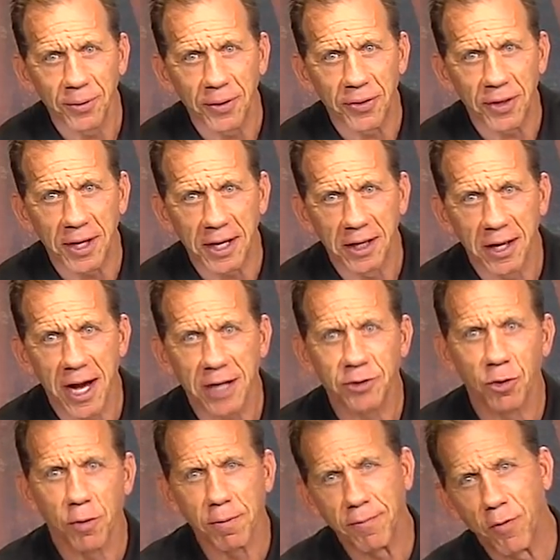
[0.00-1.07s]
with the Glock
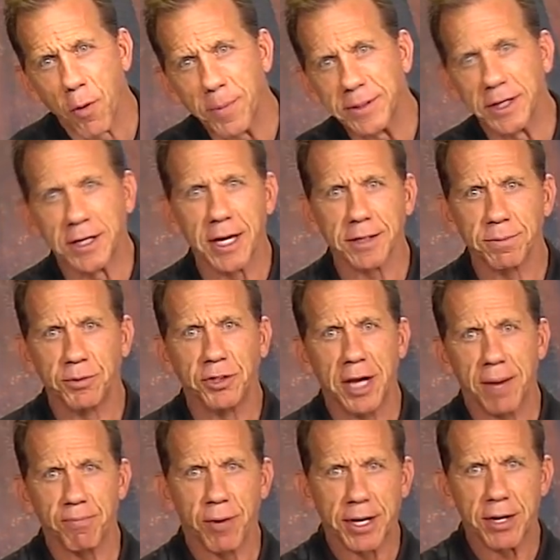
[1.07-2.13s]
Store Performance and Custom
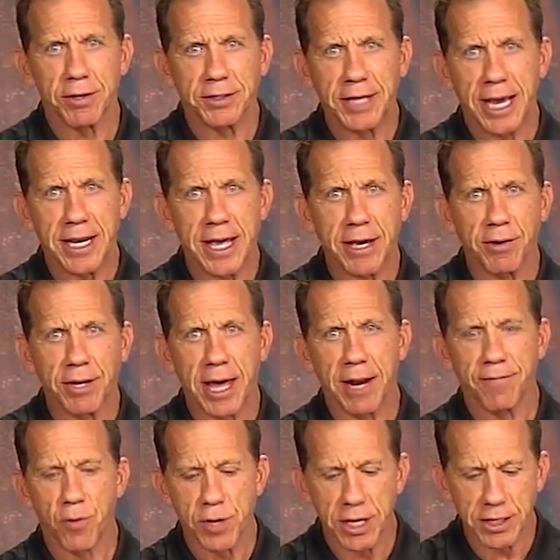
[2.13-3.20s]
Shop right here in San Diego,
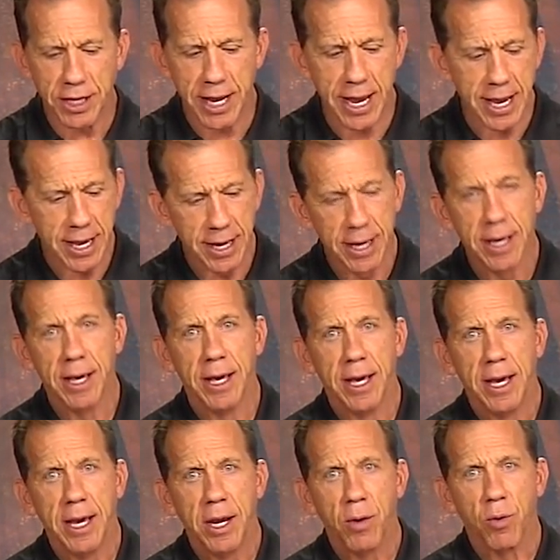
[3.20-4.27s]
California. Today,
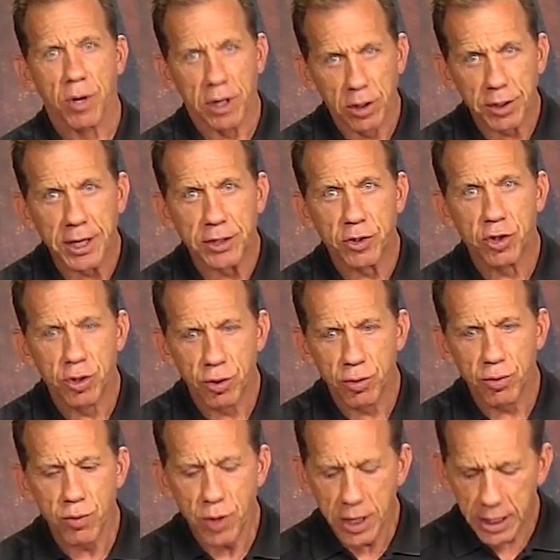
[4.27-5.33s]
we're gonna look at
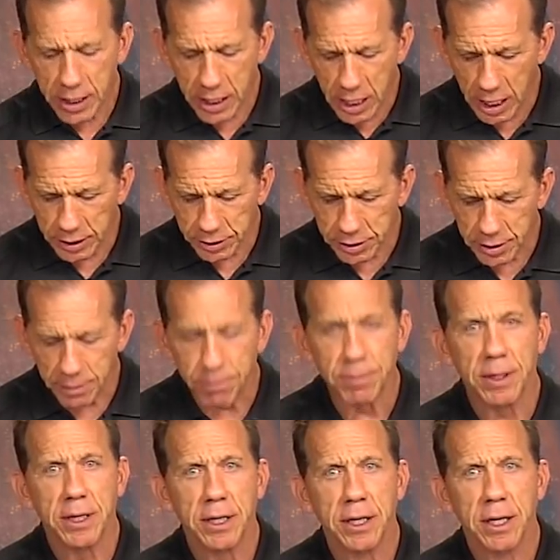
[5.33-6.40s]
two
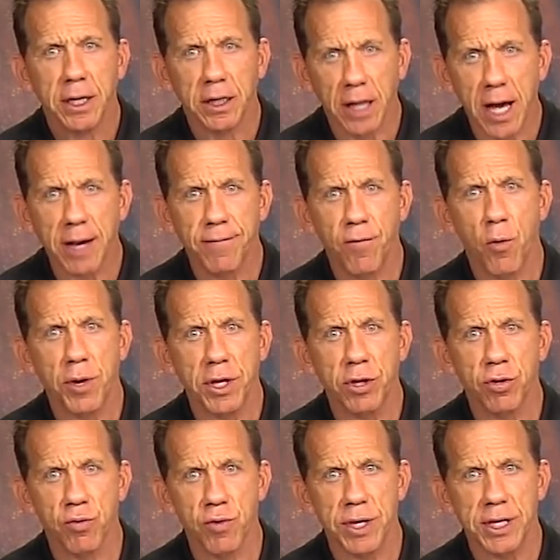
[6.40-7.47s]
custom Glock
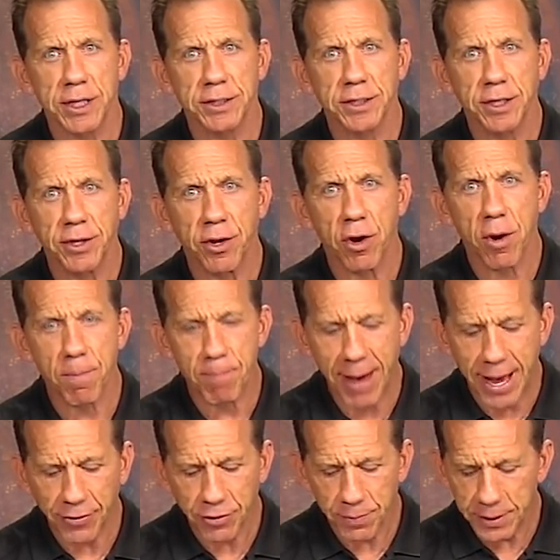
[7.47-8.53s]
forty-threes that are
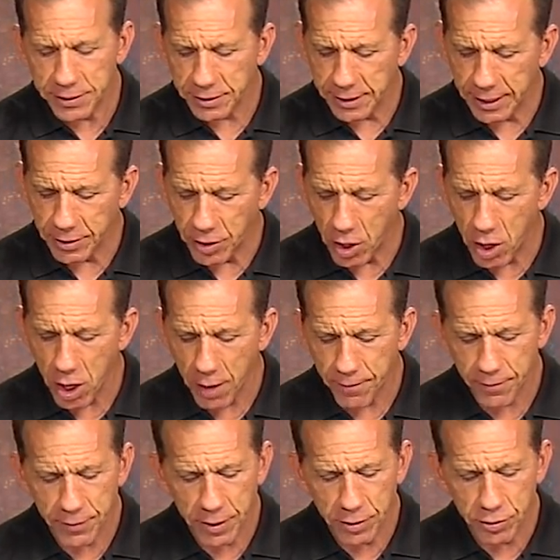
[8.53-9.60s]
about to be sent
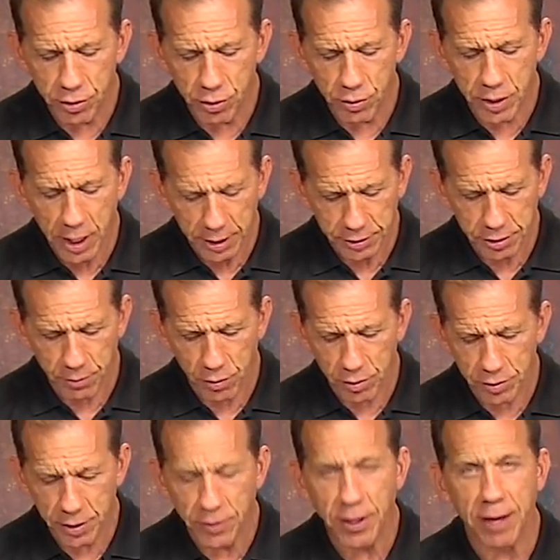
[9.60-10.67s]
off to
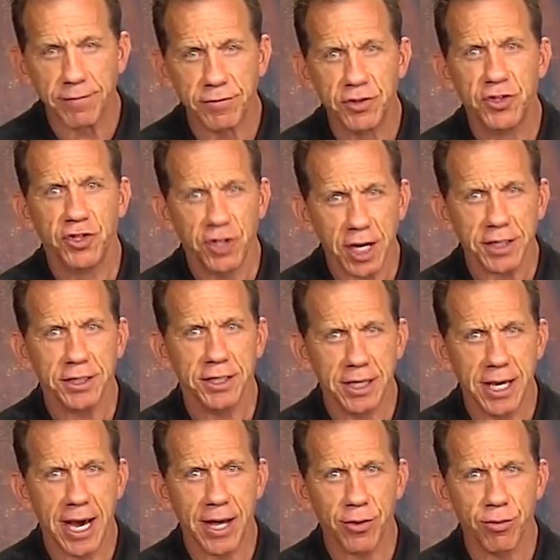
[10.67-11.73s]
customers. They just
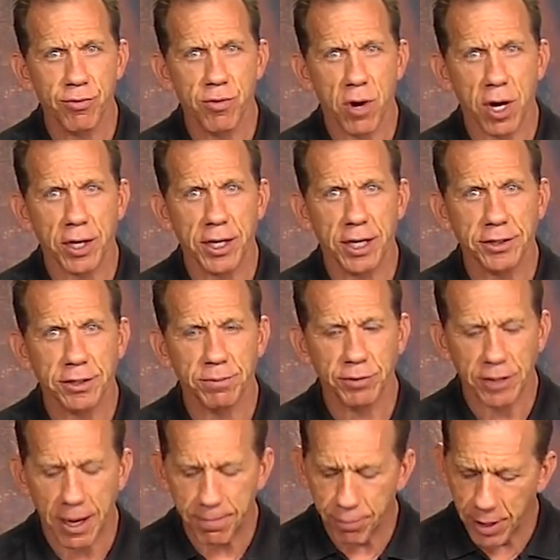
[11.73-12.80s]
got through our custom
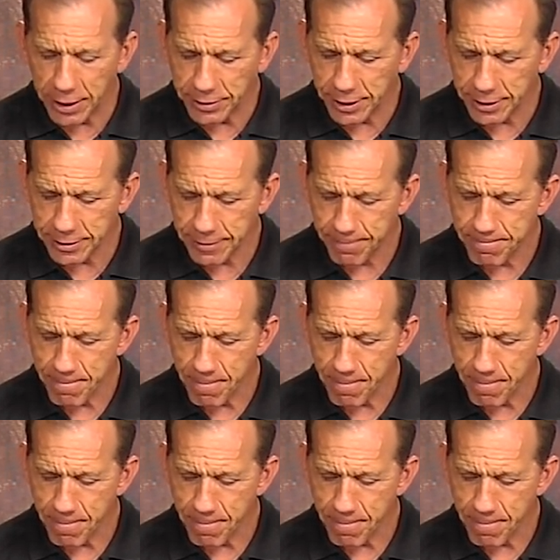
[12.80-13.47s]
shop process.